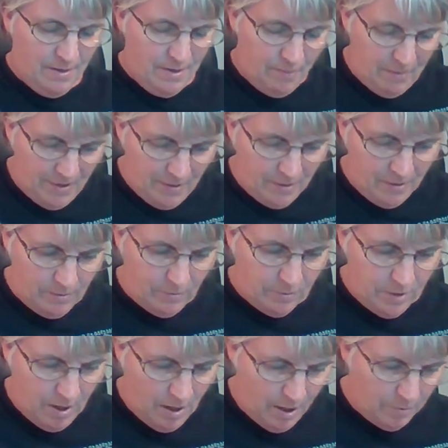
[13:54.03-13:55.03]
Some of these little
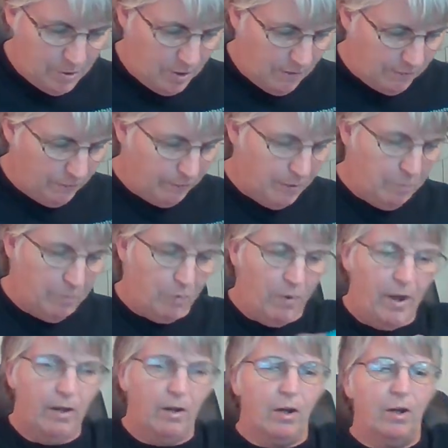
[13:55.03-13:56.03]
tops you have to flip
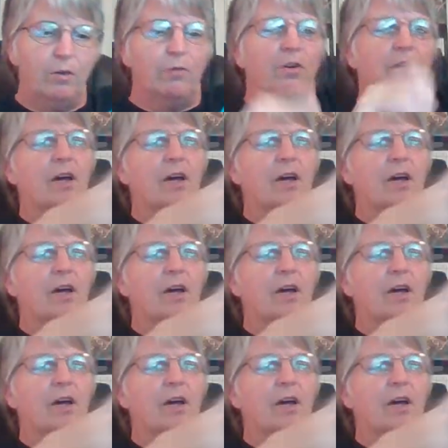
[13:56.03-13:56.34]
around 100